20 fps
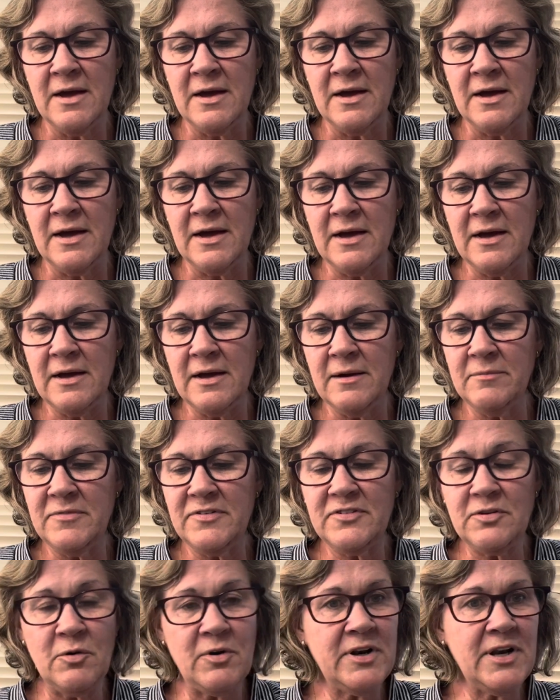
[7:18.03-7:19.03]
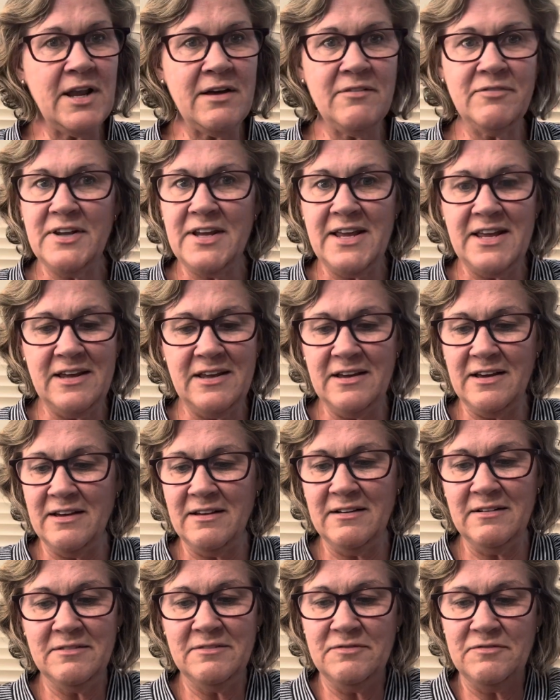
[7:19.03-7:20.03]
So I'd love to
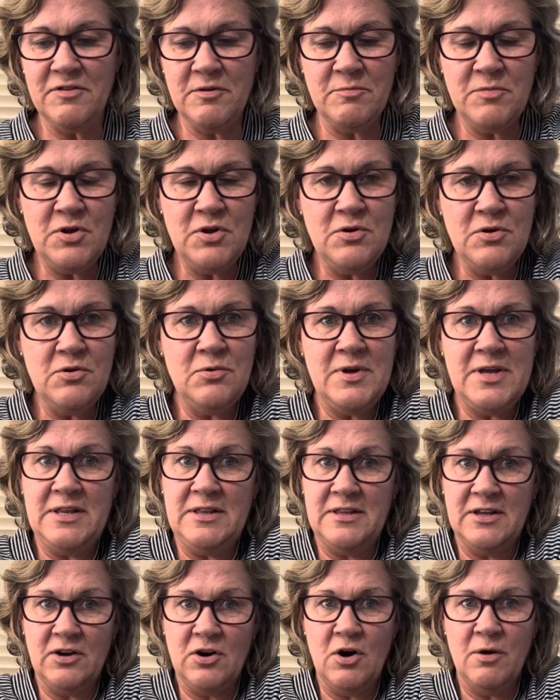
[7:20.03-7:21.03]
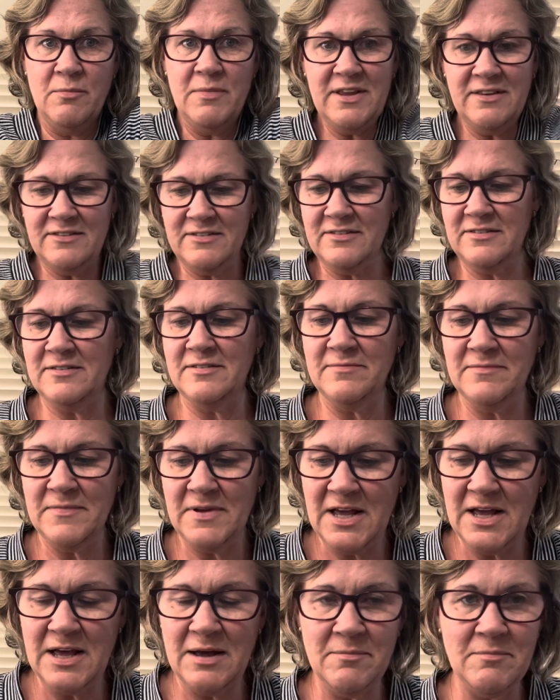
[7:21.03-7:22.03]
hear from you in the comments.
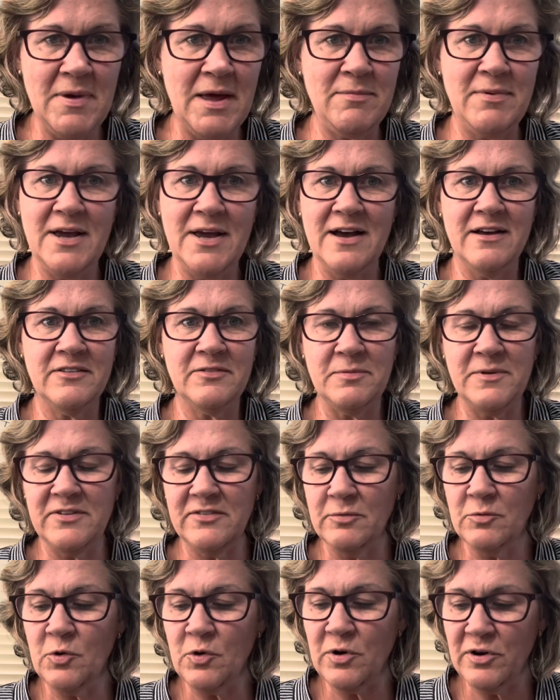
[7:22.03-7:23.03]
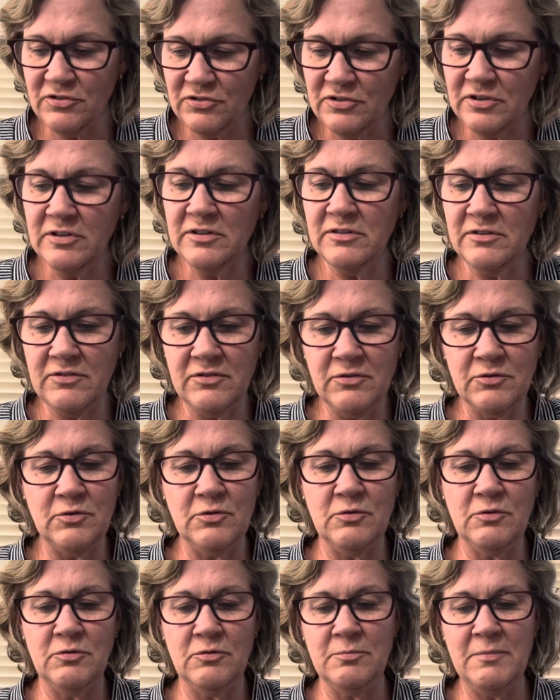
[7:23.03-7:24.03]
Maybe ask me some questions
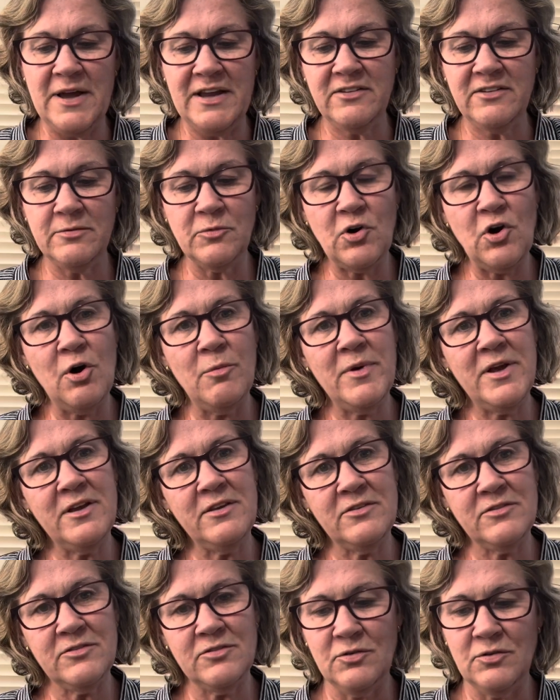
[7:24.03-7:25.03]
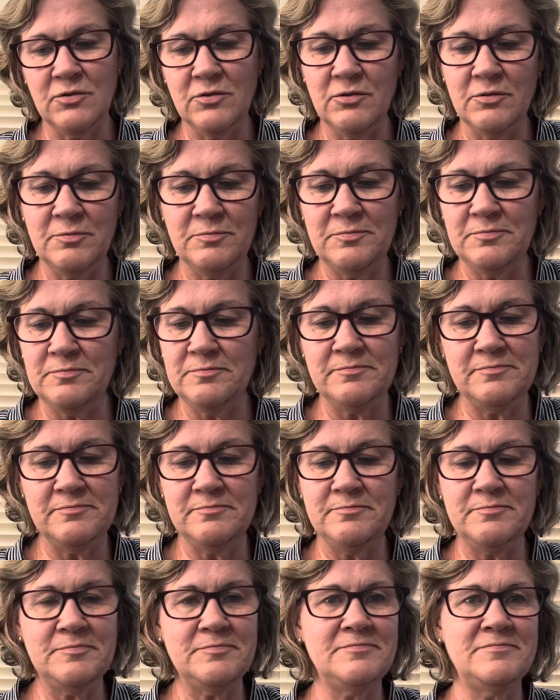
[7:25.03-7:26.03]
or make some comments, or
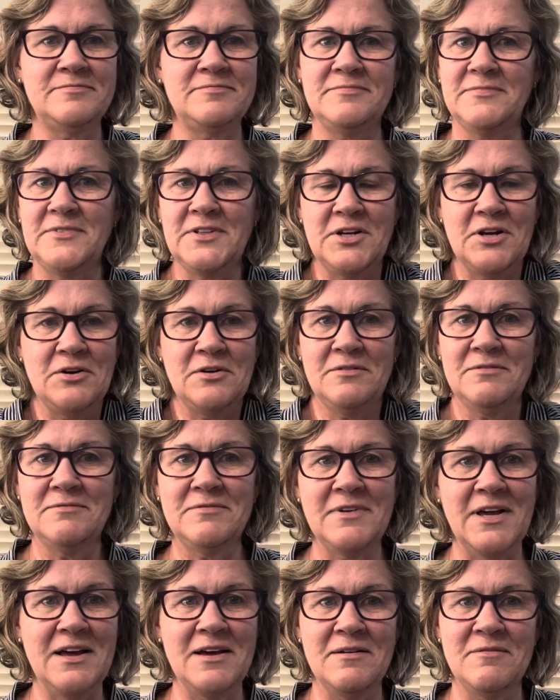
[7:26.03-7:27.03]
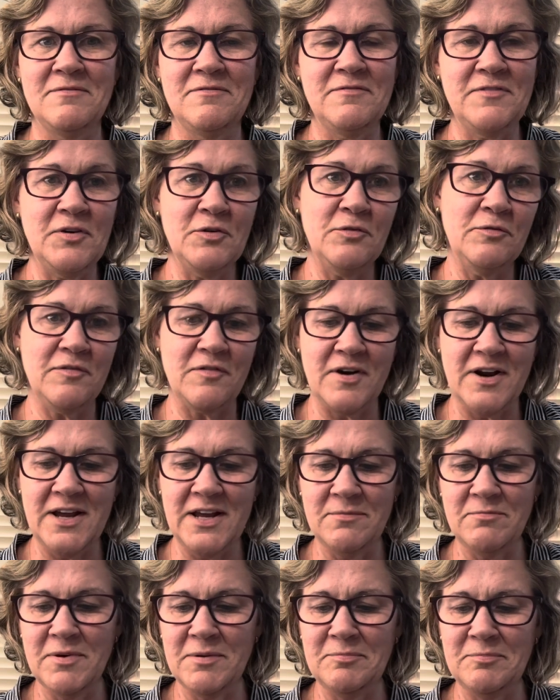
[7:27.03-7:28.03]
you know, feel free,
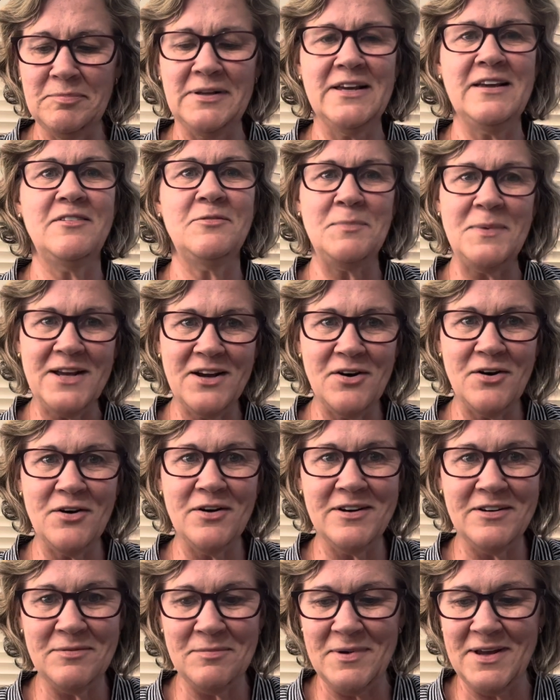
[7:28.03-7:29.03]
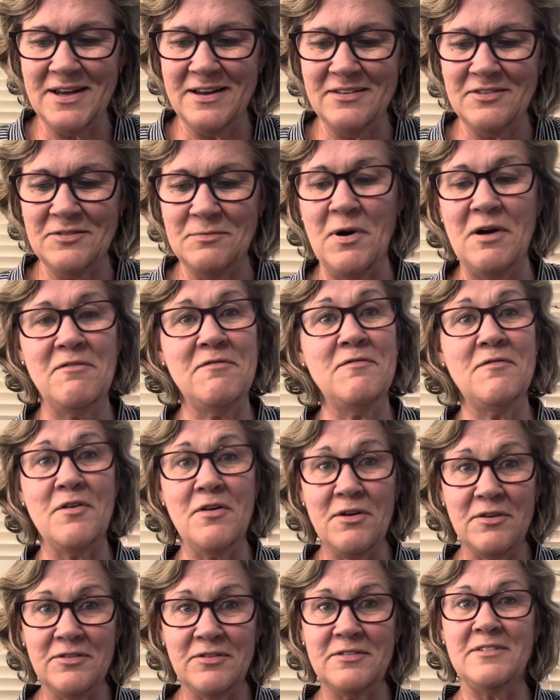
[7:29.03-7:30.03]
but please be kind to me. It's my
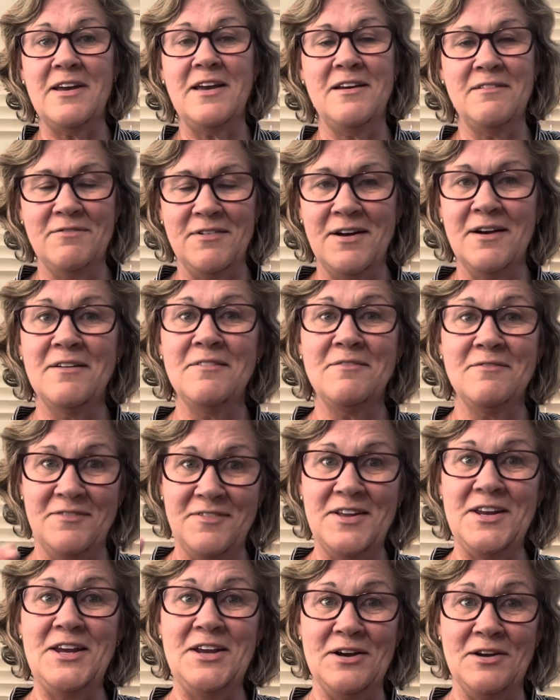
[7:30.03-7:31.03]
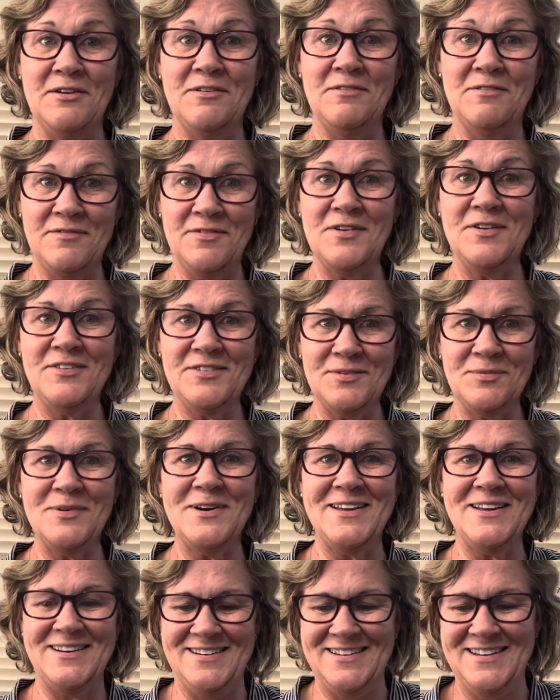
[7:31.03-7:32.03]
first ever video, first
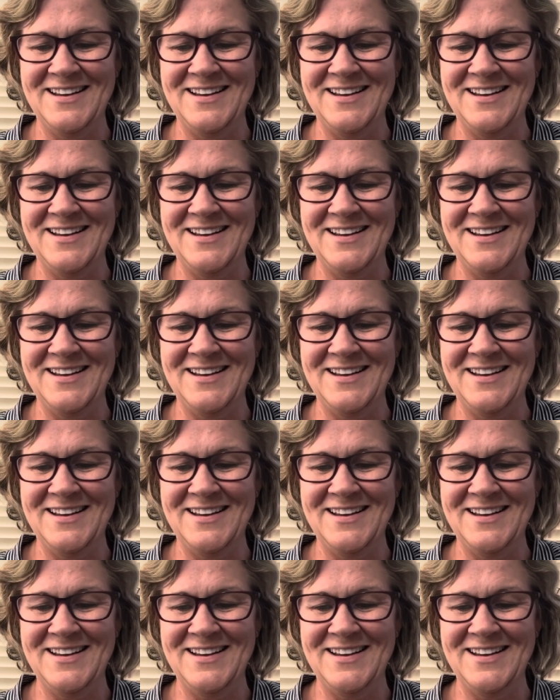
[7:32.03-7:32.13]
one.